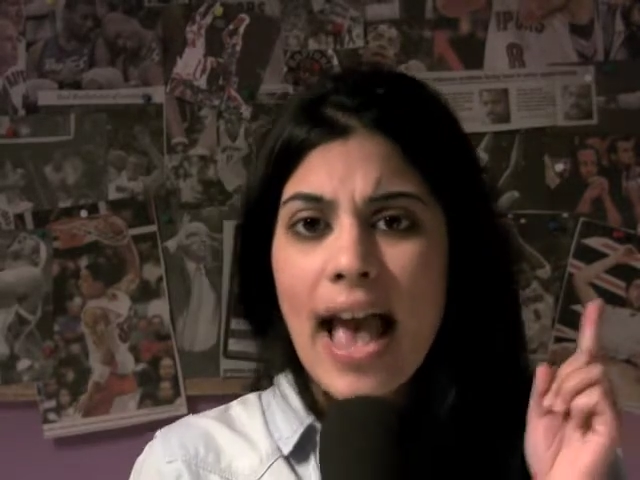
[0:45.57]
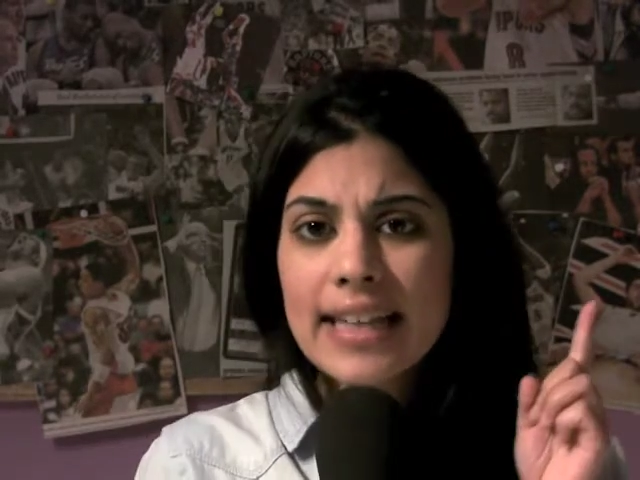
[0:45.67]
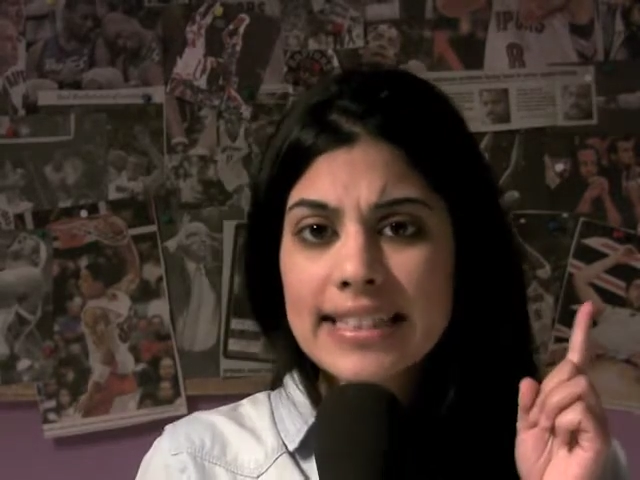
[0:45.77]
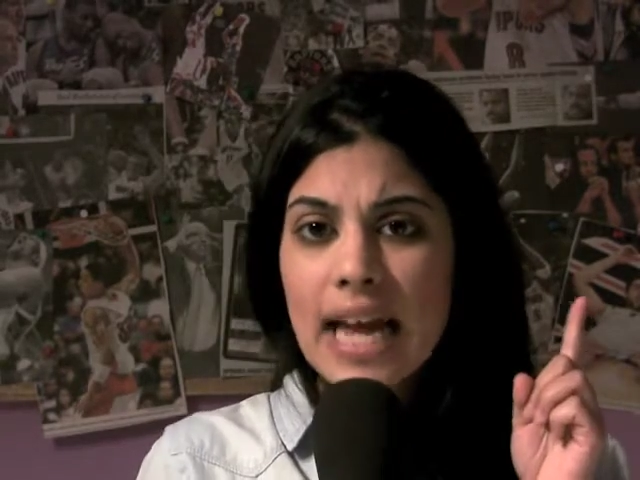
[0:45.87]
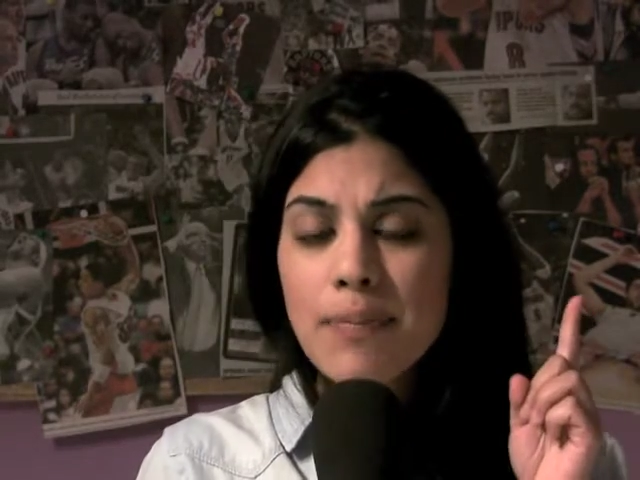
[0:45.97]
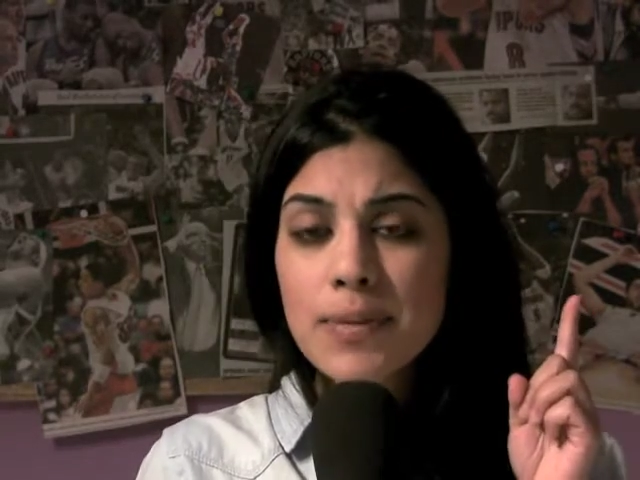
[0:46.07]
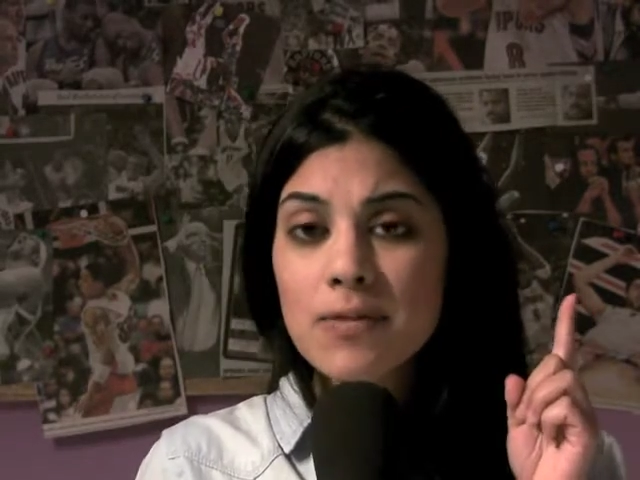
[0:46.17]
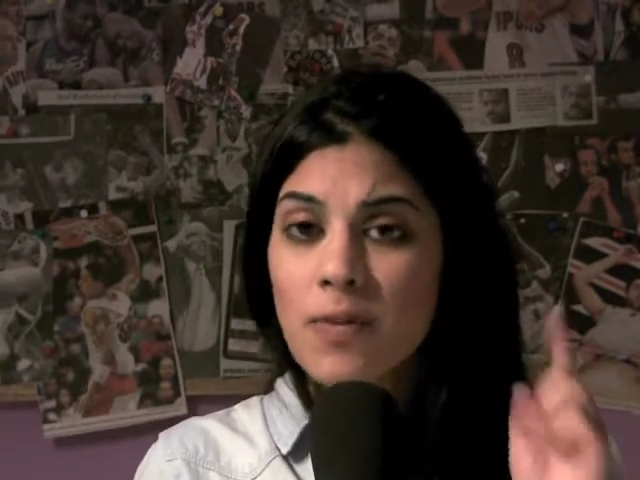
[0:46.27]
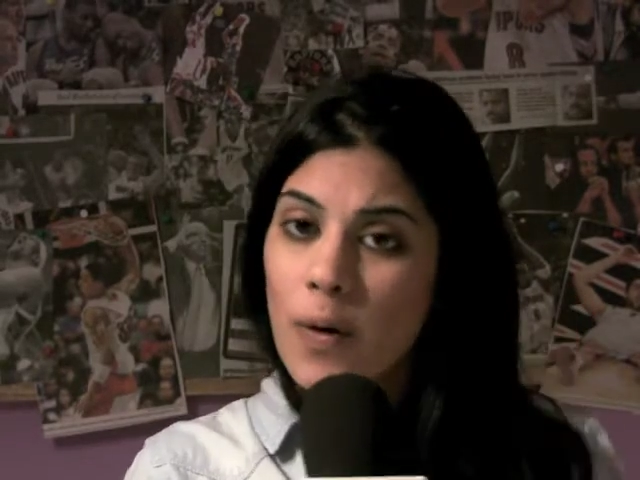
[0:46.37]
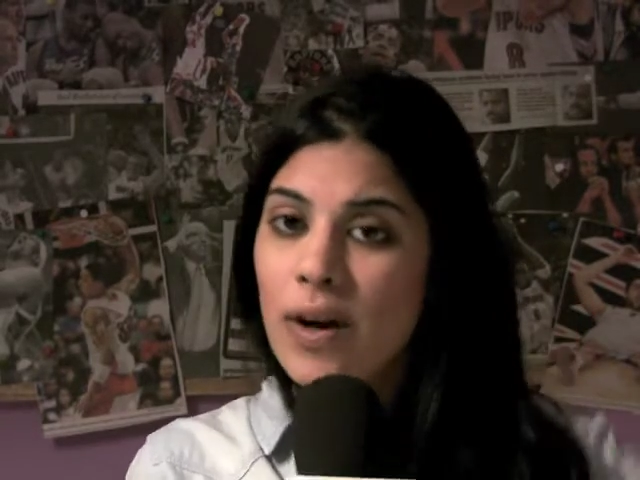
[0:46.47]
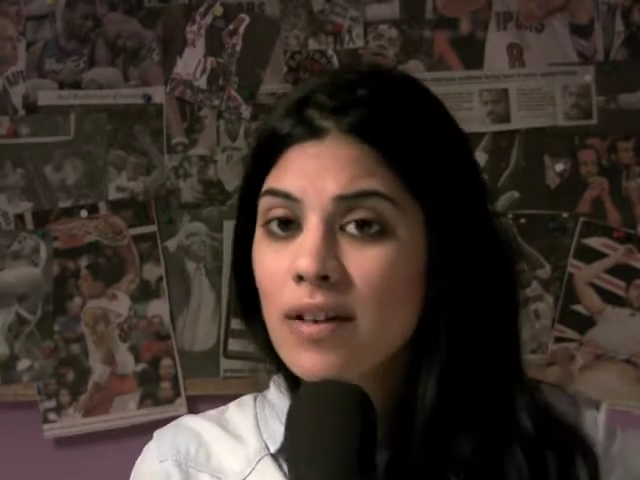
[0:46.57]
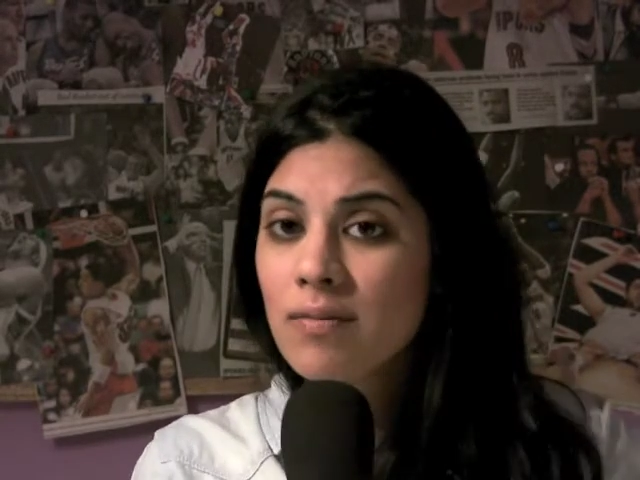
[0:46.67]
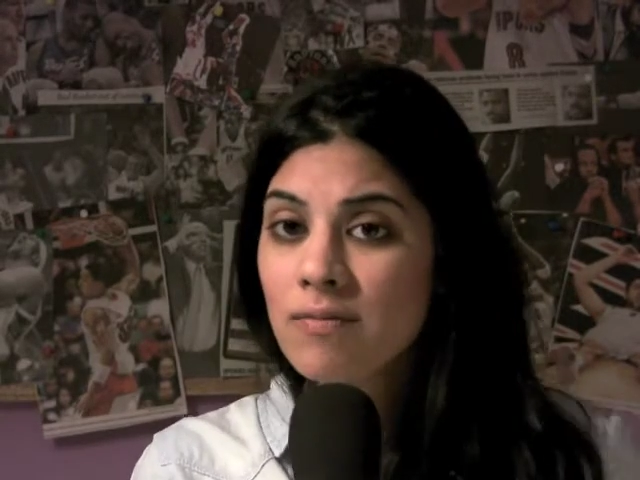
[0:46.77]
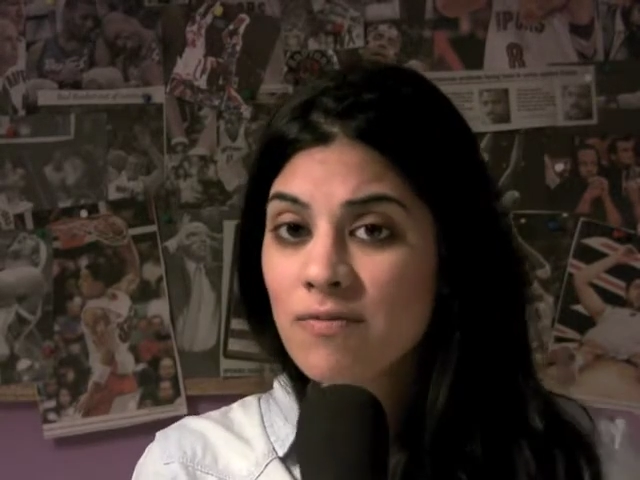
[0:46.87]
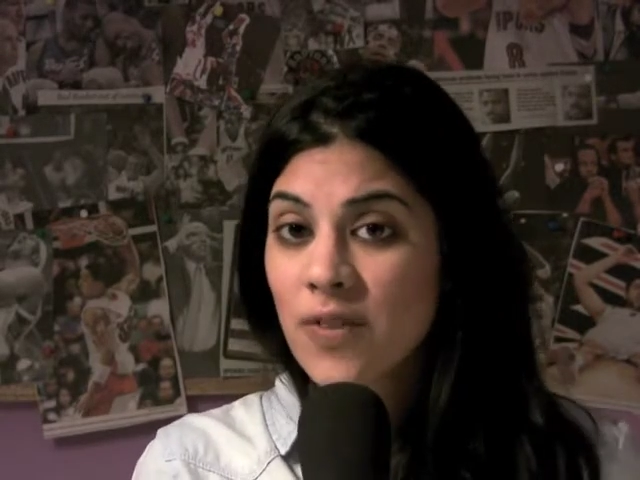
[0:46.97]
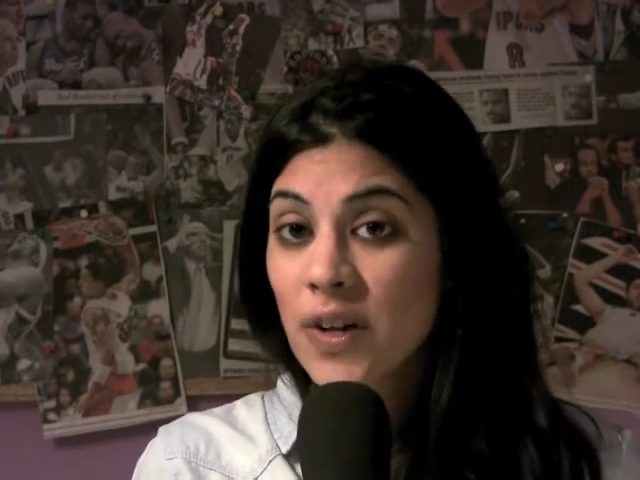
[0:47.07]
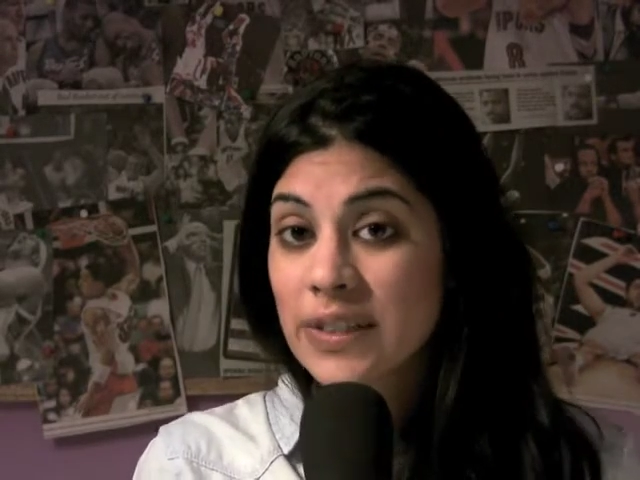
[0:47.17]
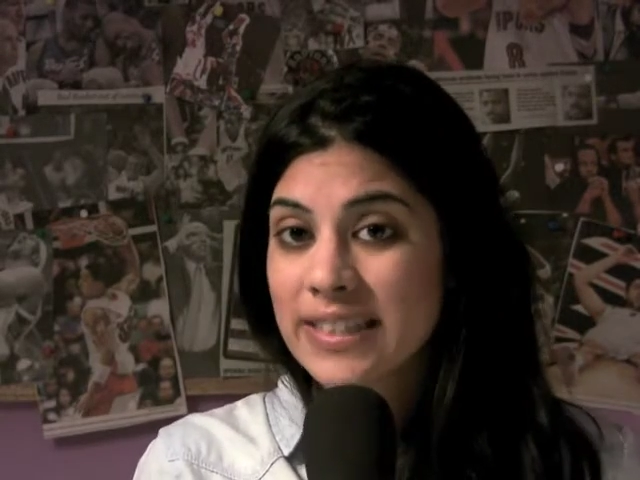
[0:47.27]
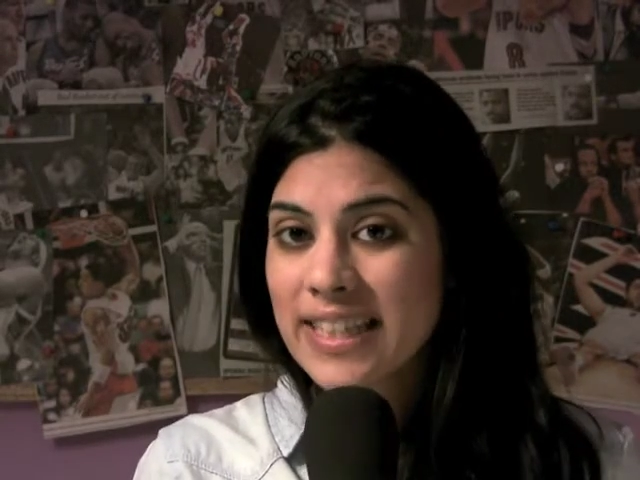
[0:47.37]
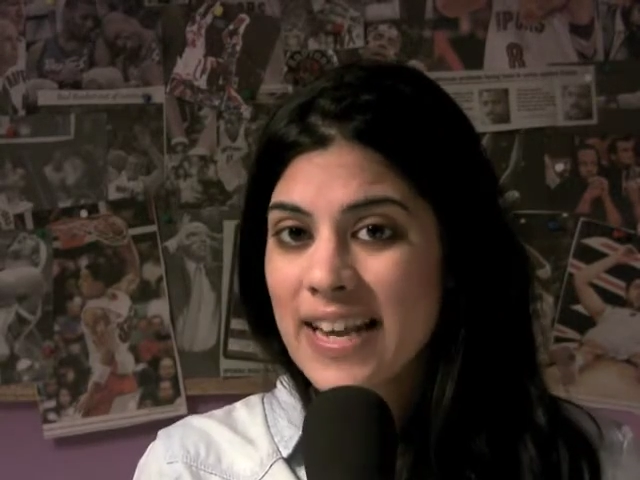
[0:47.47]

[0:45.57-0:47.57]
except for first